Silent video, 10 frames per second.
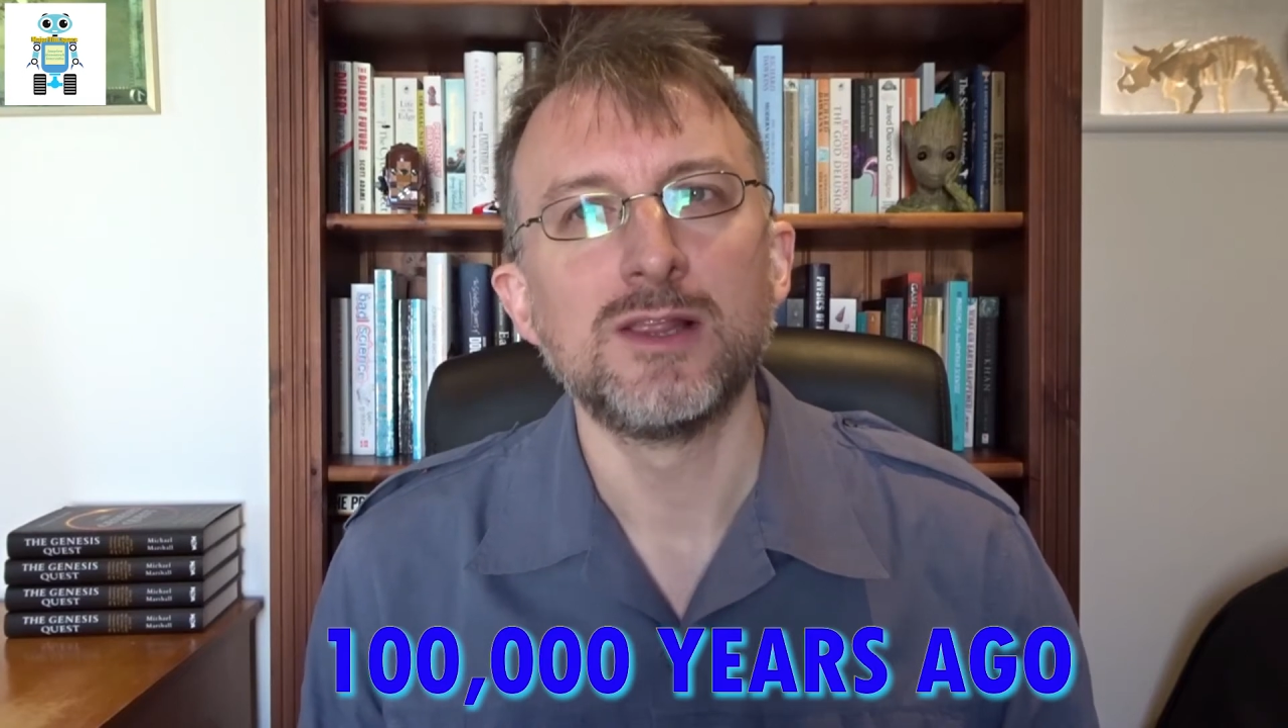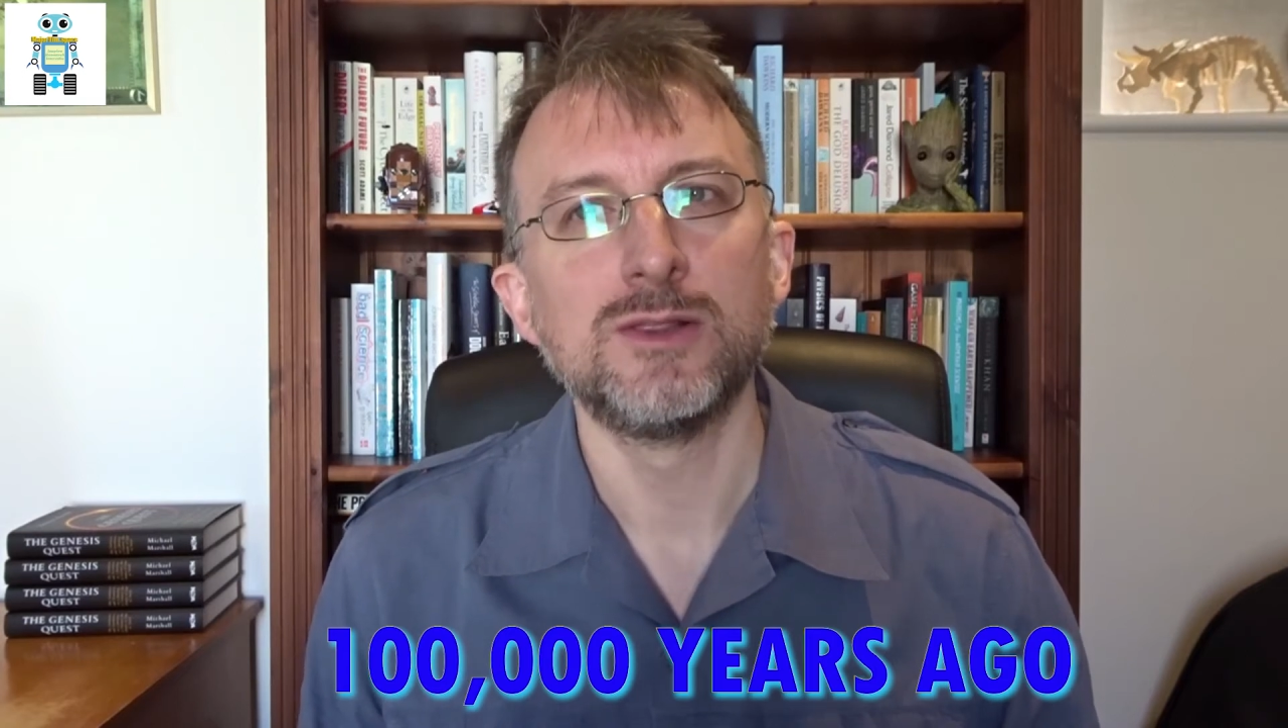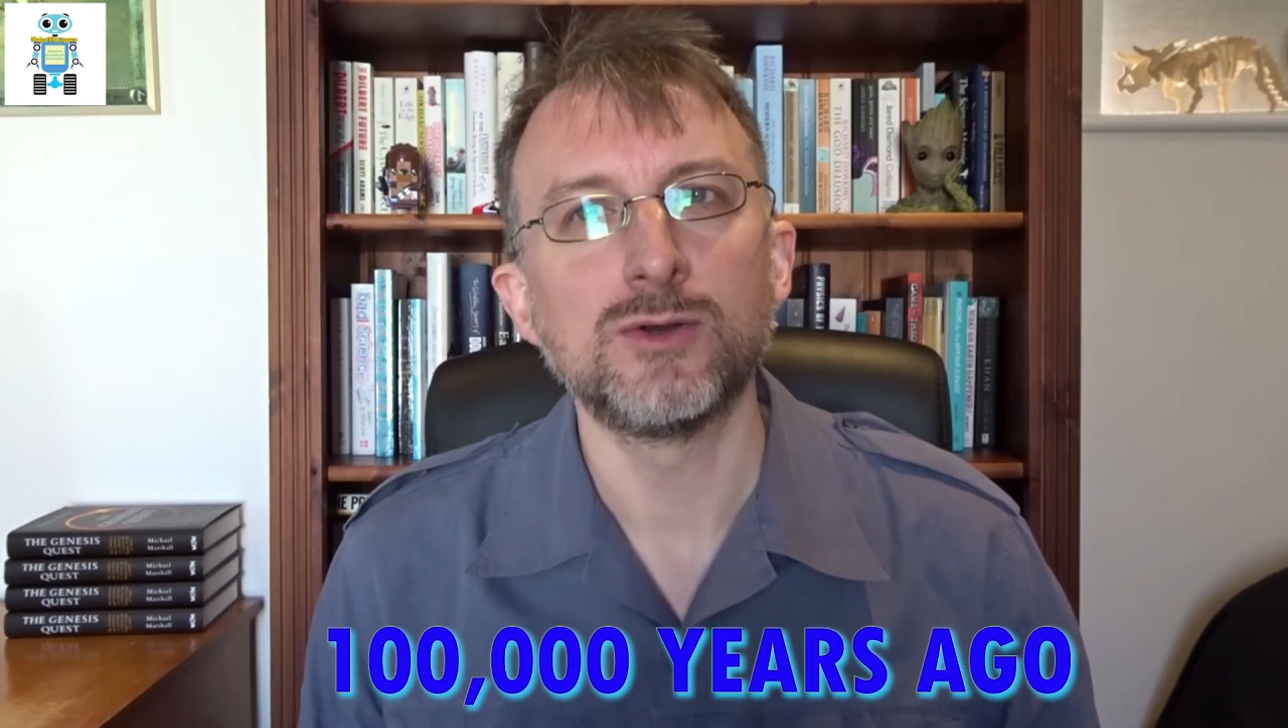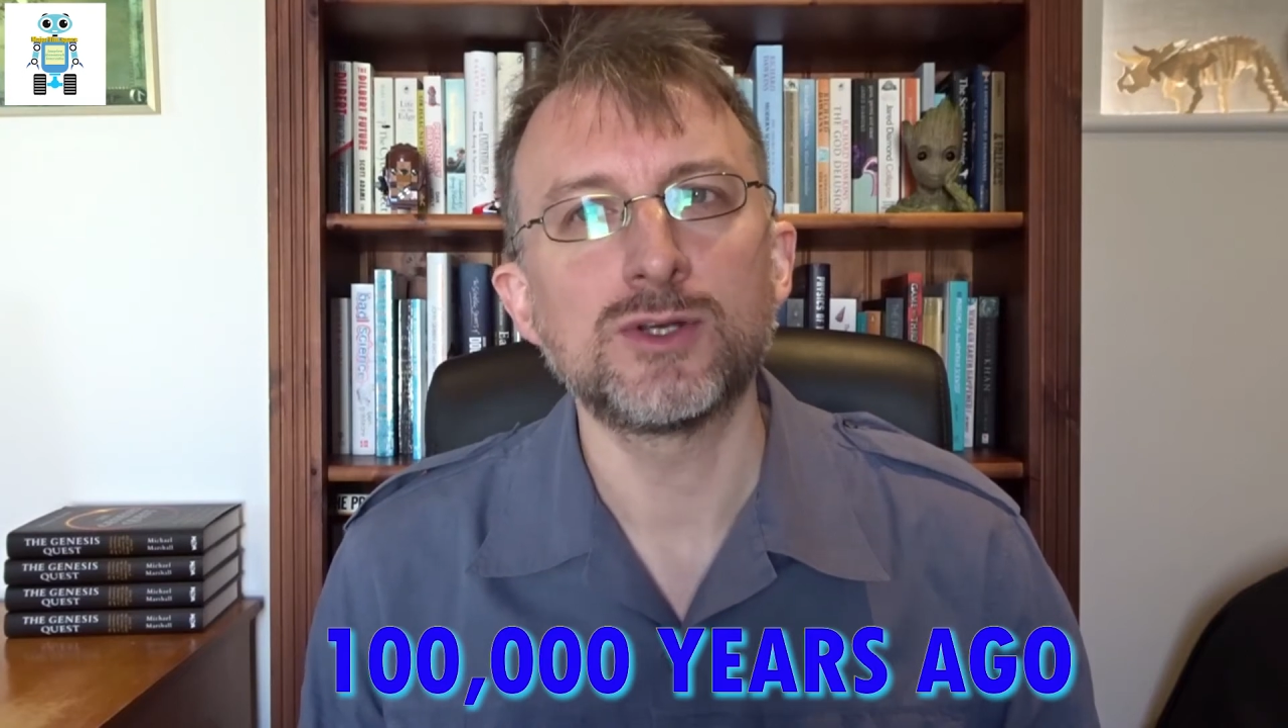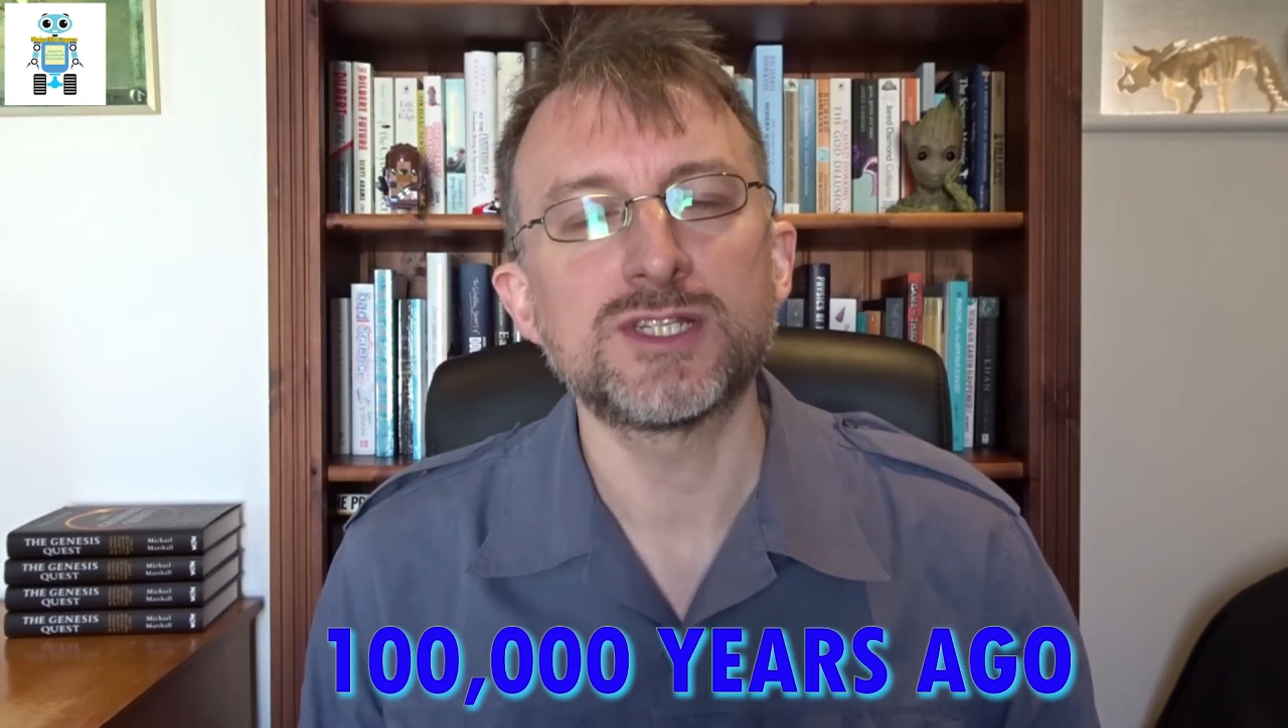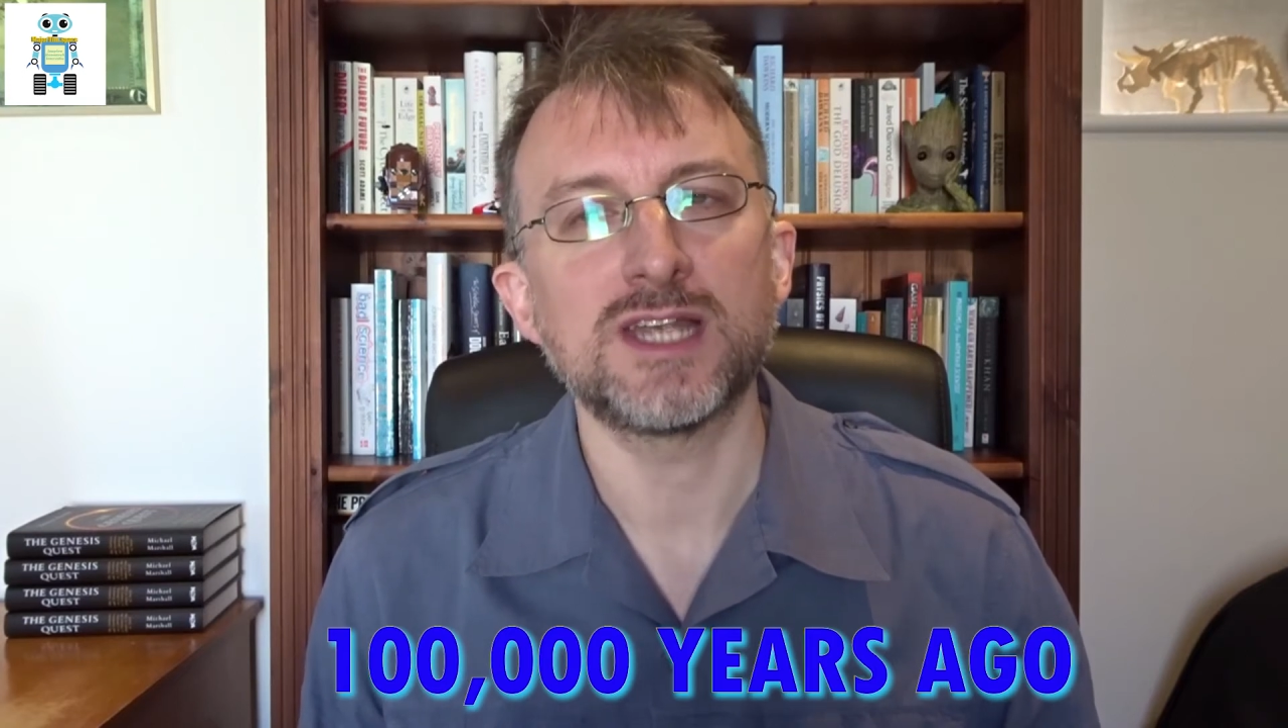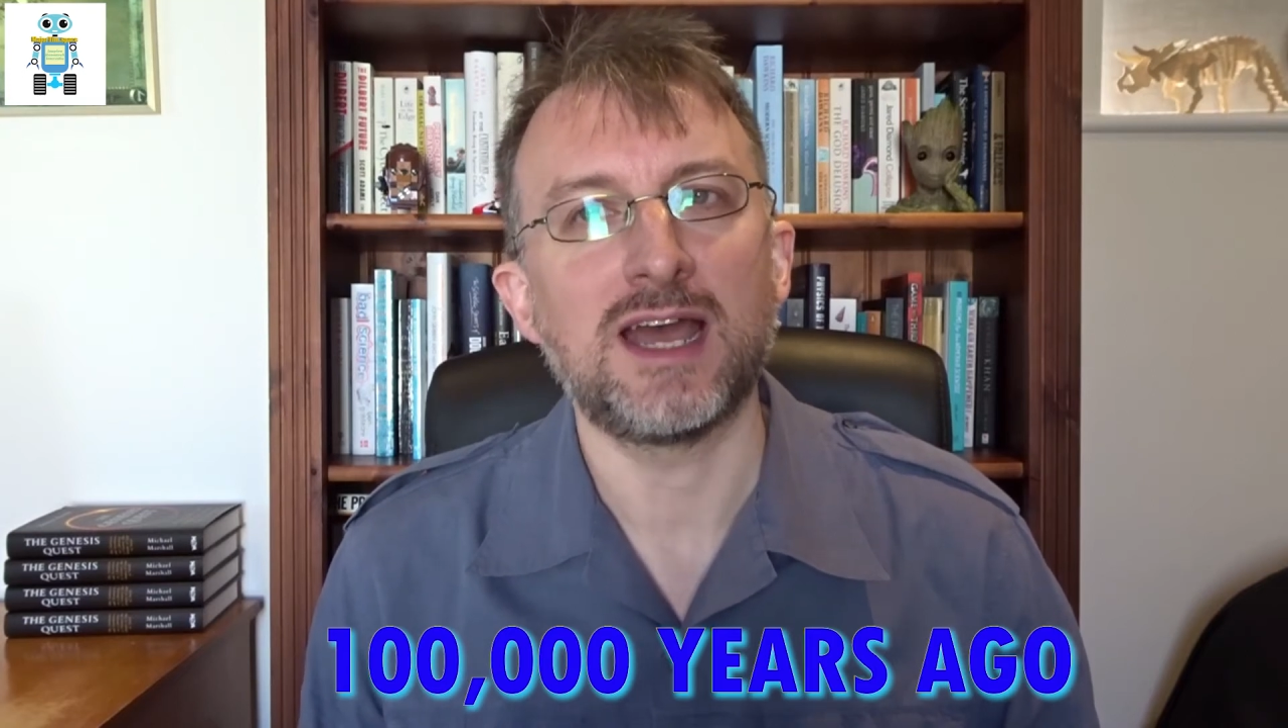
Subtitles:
looked